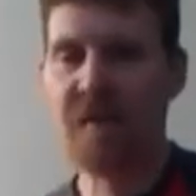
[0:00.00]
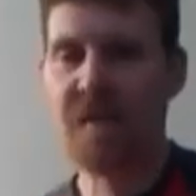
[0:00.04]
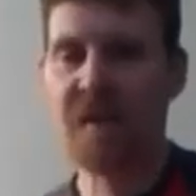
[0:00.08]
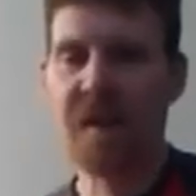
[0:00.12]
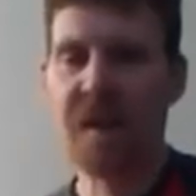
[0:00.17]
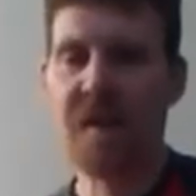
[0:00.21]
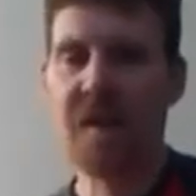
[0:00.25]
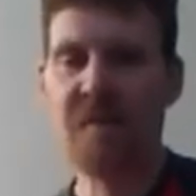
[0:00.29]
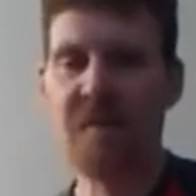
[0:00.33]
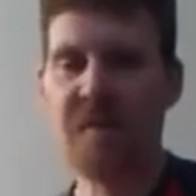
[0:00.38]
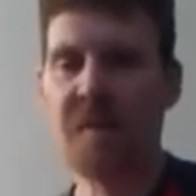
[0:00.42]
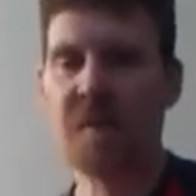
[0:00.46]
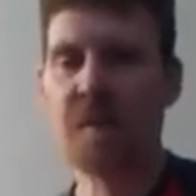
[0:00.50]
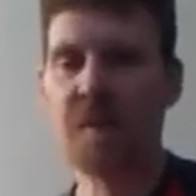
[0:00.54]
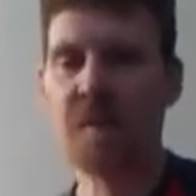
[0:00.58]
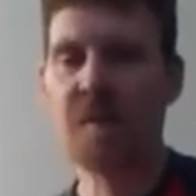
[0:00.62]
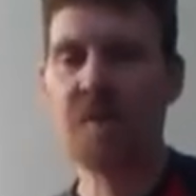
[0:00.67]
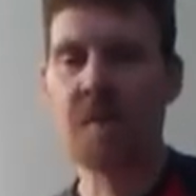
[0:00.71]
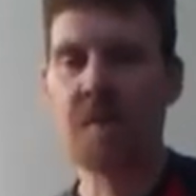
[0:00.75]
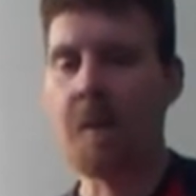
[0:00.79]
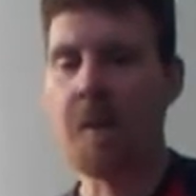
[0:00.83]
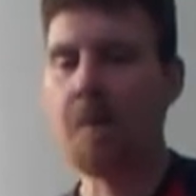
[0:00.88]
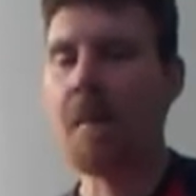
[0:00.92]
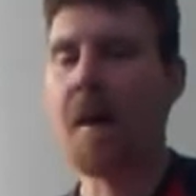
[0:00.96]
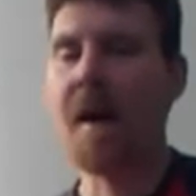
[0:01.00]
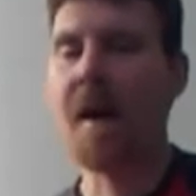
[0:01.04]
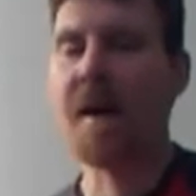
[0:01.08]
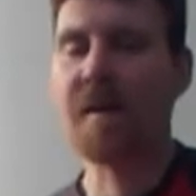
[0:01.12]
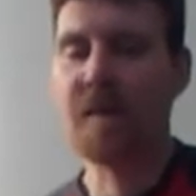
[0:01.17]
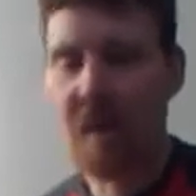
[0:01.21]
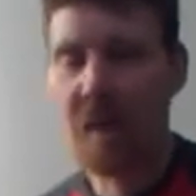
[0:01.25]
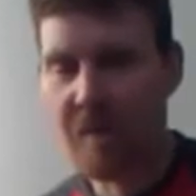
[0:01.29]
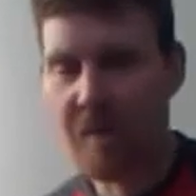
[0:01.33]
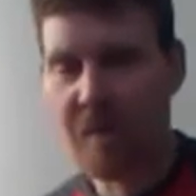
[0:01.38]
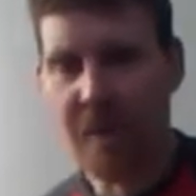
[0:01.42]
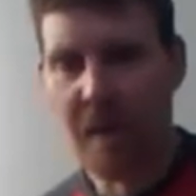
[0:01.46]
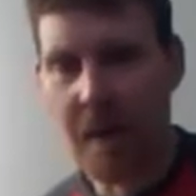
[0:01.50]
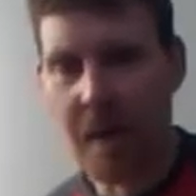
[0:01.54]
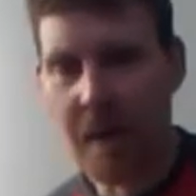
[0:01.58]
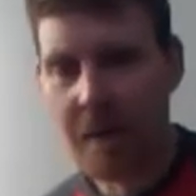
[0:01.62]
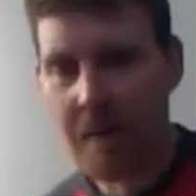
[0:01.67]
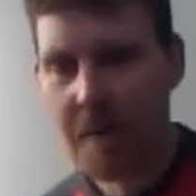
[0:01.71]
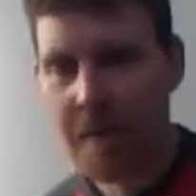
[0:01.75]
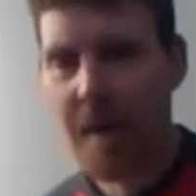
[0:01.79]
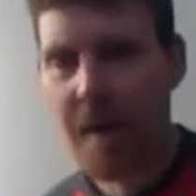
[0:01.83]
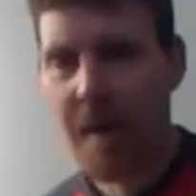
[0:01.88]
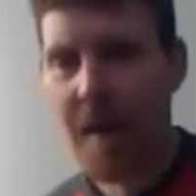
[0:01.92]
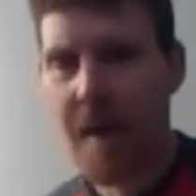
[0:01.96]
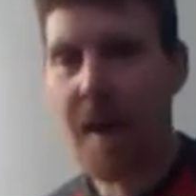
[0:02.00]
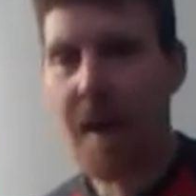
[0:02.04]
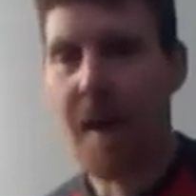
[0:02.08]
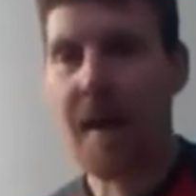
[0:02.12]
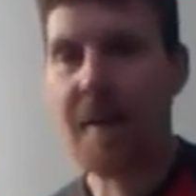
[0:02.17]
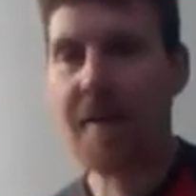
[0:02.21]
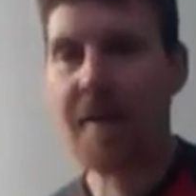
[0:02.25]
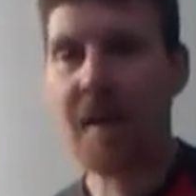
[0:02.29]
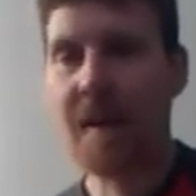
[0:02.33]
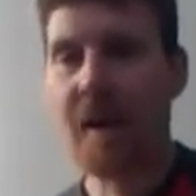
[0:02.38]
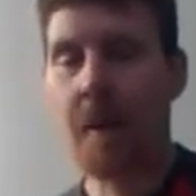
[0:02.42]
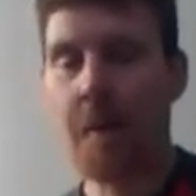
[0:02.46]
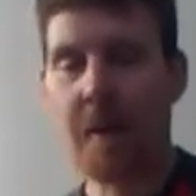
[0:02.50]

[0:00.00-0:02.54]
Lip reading: I was heavily influenced by Mark Knopfler,